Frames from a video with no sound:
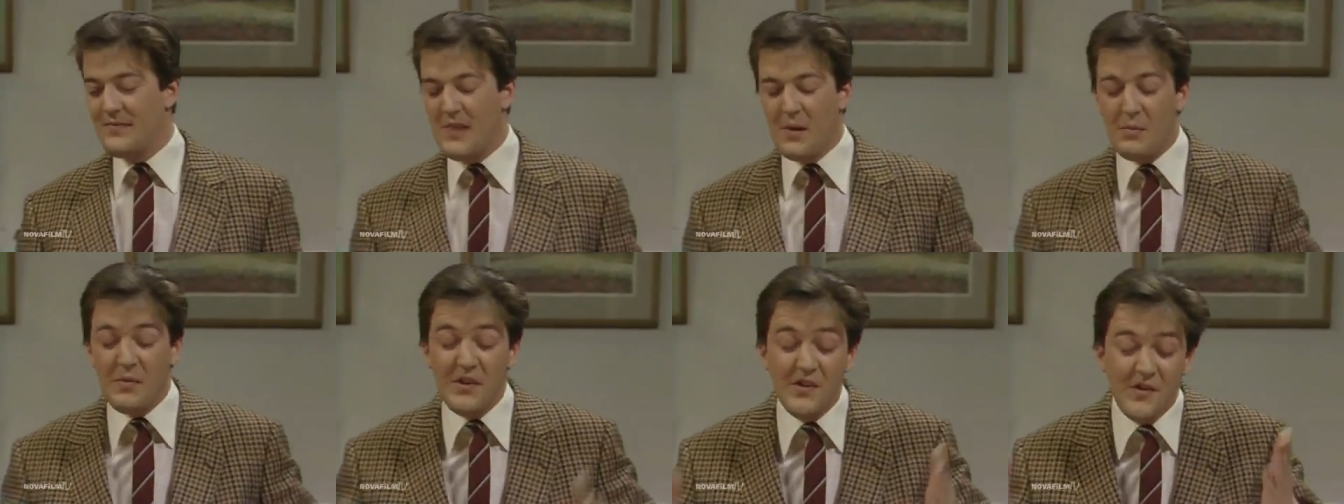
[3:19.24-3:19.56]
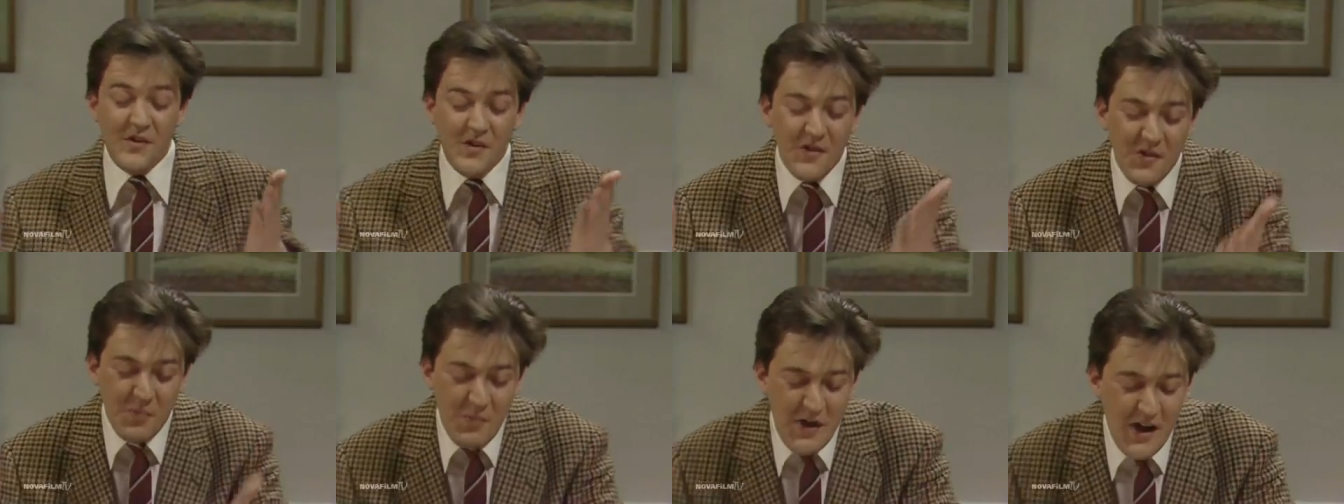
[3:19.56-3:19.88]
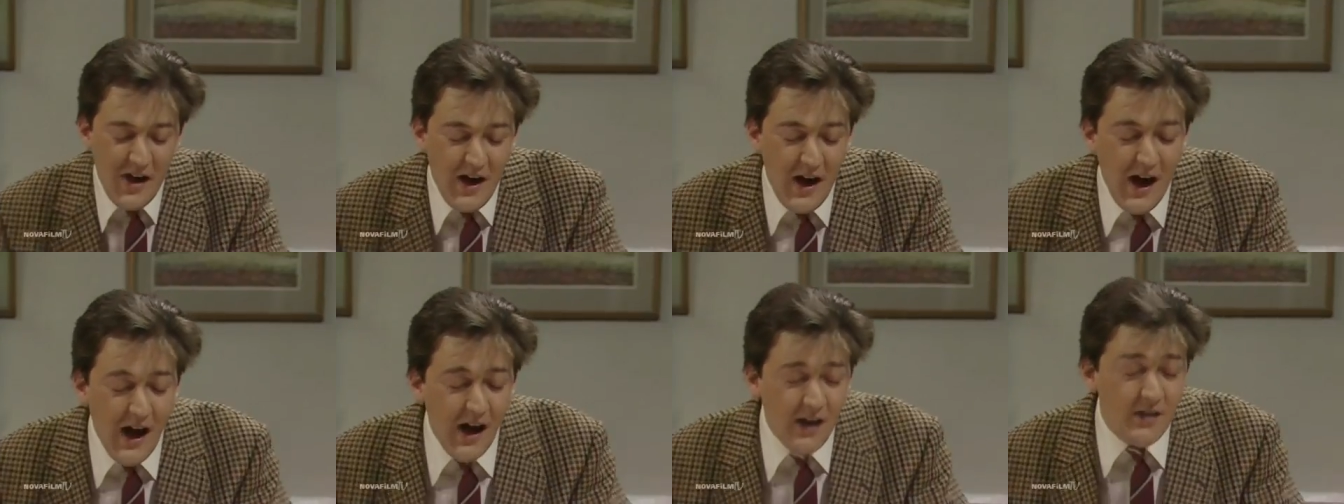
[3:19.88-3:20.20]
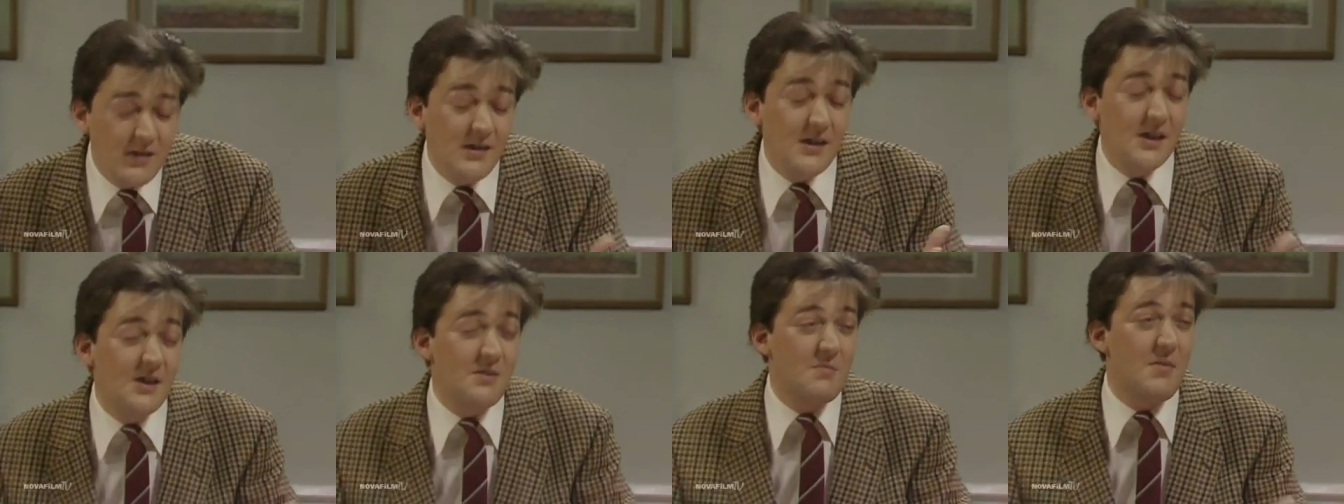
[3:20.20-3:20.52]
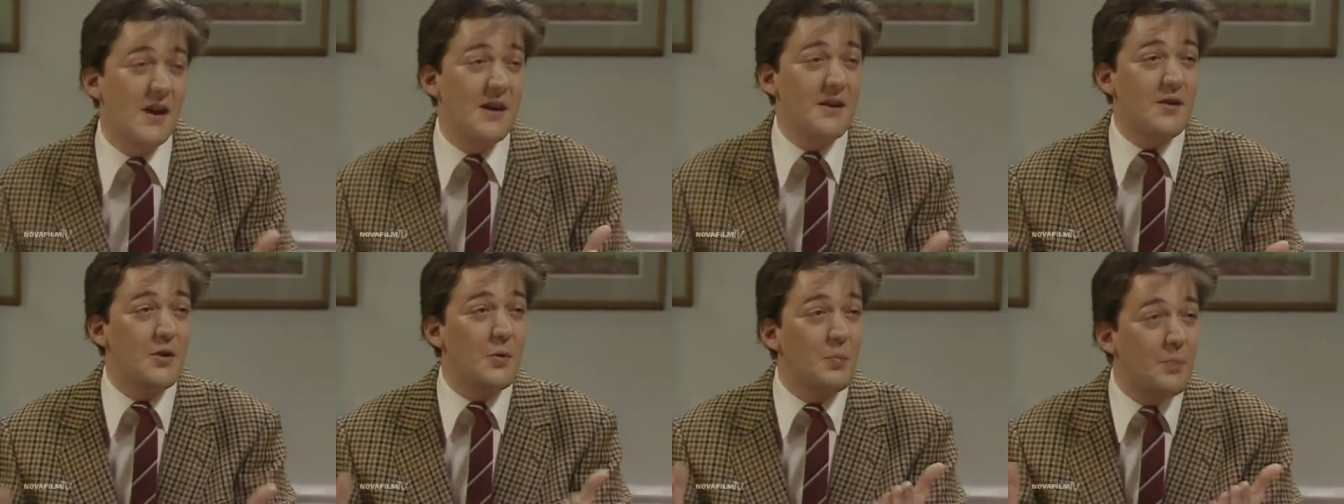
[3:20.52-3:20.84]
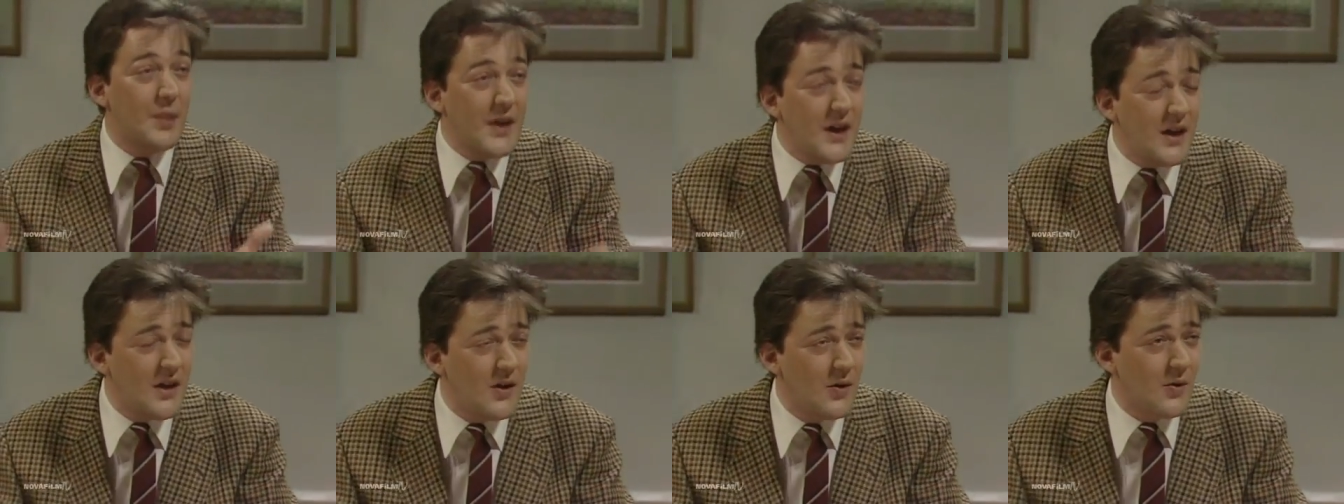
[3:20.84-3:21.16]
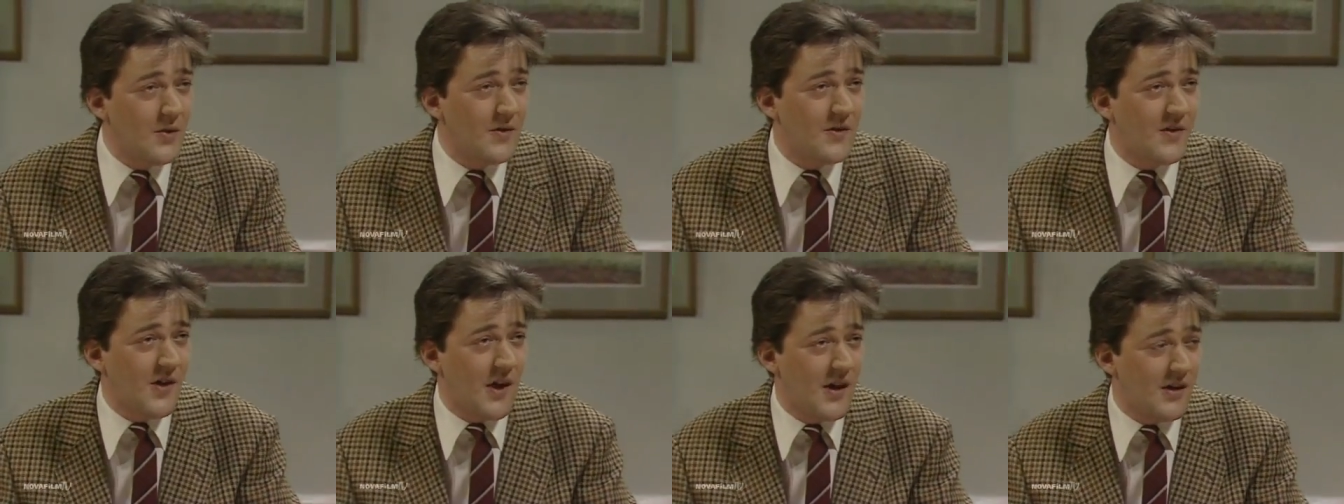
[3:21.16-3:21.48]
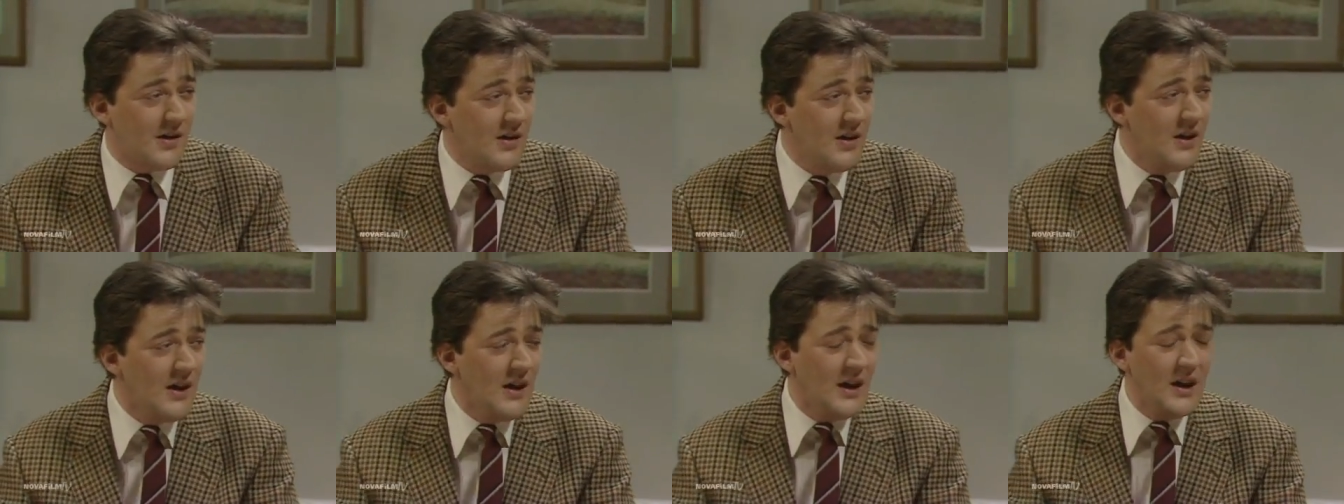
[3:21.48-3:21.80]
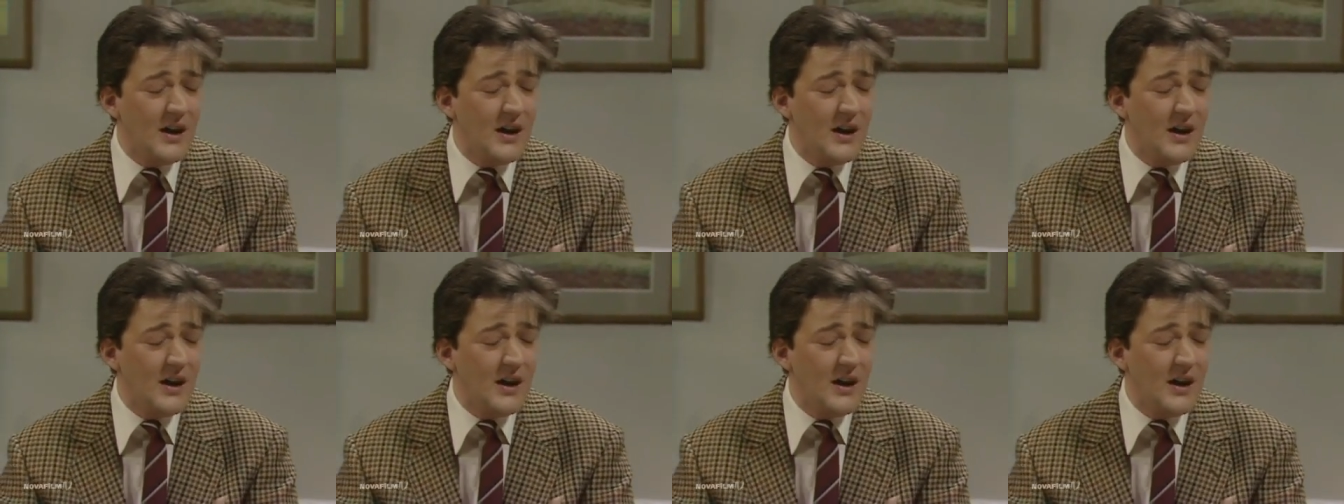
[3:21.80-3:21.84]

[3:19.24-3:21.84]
Mr. Smear, how can Michael be your son